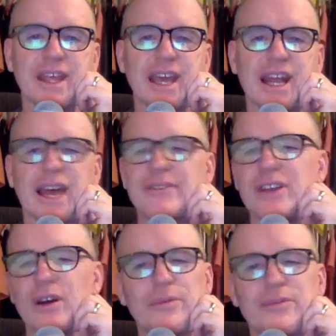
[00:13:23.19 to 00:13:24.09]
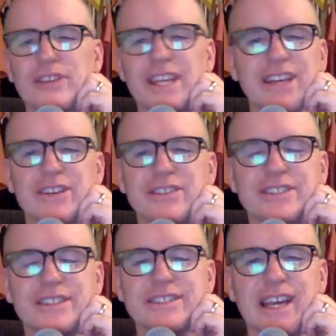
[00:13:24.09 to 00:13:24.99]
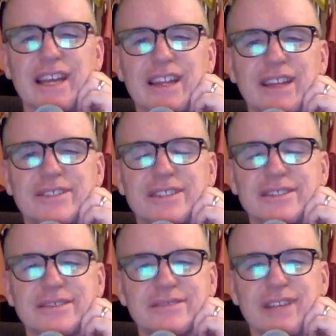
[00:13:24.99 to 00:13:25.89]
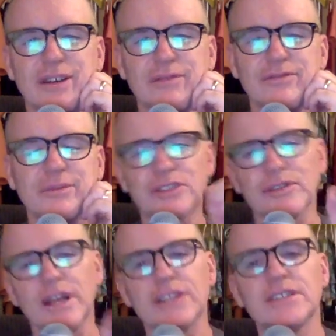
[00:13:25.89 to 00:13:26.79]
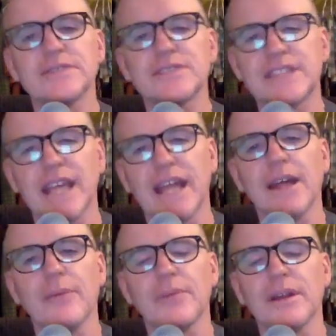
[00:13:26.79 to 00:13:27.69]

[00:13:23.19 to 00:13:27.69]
And I've known him for years. He's a guy that I've known from the trenches of stand-up,